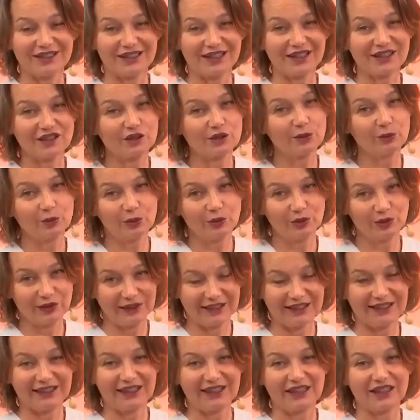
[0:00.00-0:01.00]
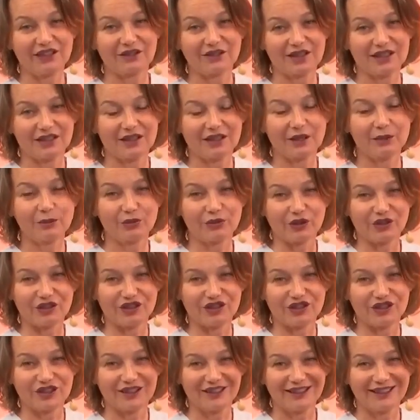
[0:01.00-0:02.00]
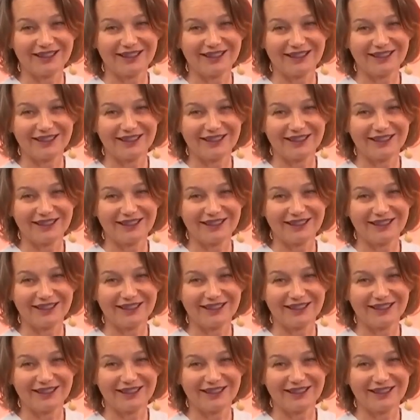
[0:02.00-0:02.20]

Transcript: That's a multi-layers approach.